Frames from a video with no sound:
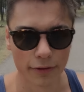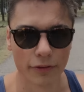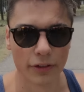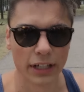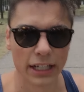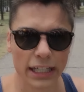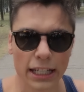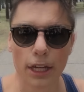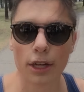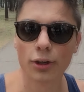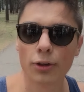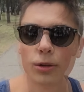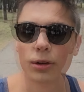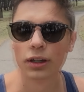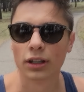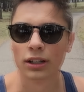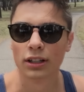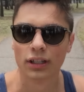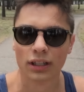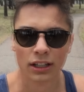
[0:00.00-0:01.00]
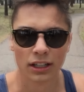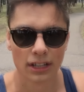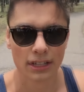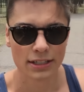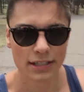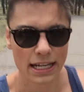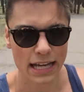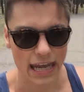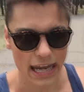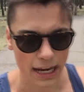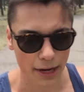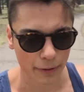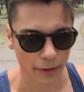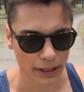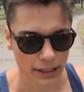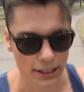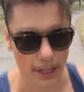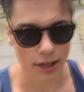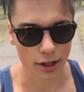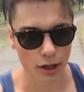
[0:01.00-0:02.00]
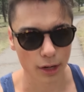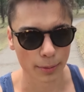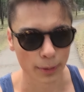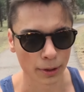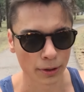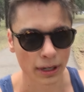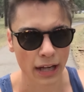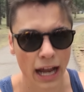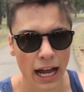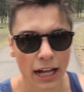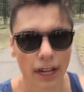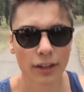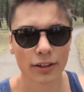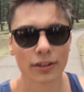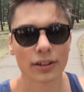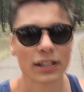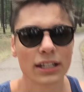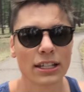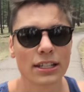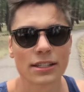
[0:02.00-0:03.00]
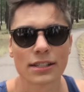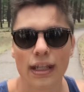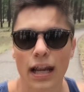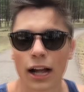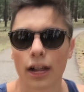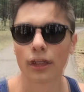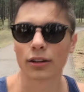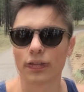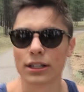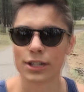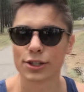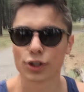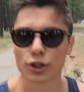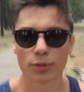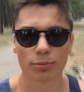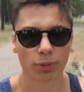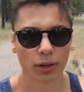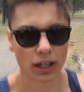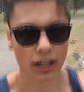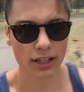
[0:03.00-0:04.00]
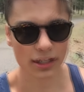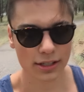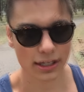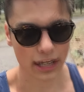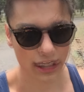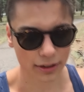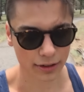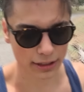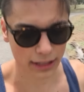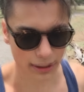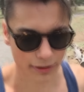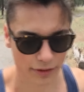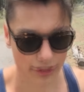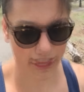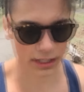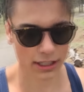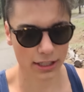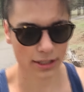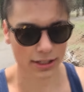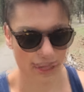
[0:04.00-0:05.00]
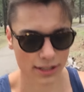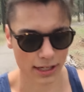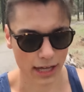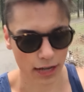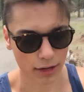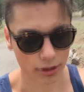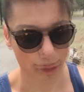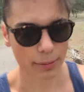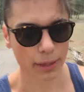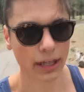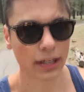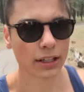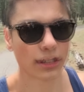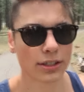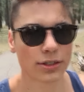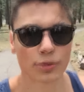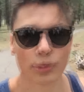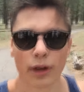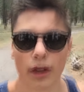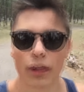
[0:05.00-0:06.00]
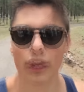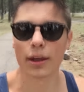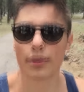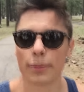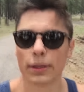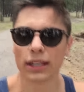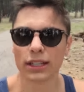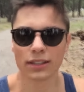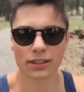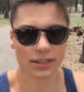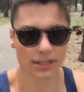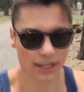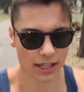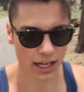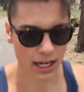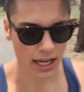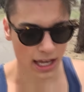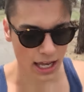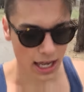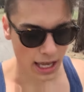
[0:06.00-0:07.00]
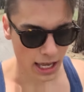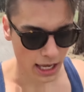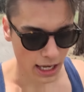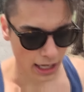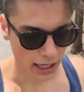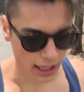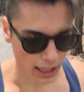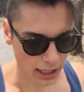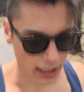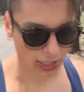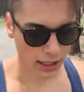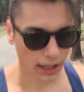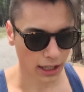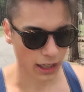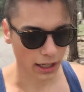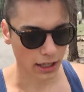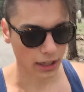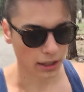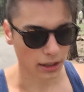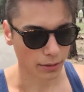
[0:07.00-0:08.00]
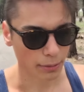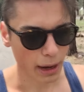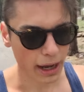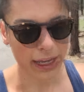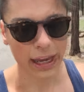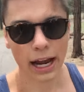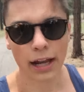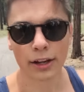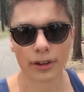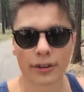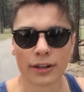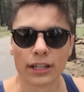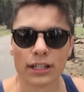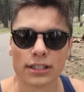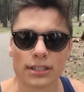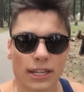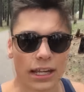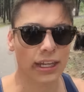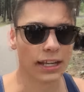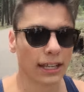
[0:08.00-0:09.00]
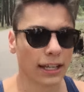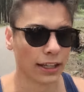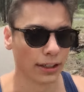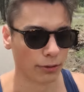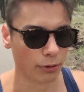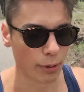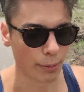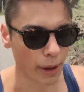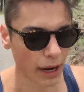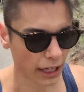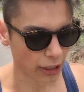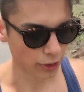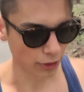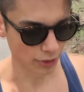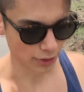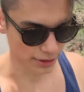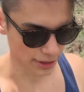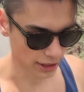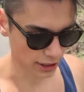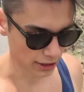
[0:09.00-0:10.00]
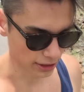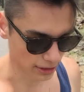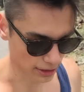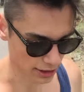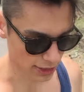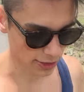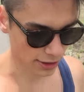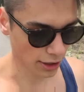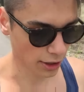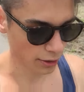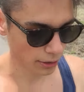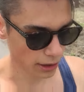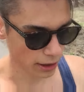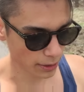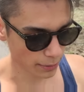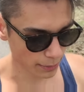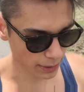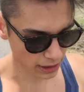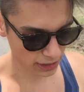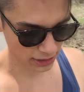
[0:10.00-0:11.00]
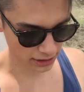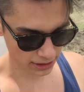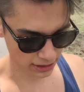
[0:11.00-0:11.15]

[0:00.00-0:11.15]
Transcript: video. Today I want to talk about calories, calorie surplus, calorie deficits, calorie maintenance, what all that means, and uh, my calorie intake and what my goals are. So, um,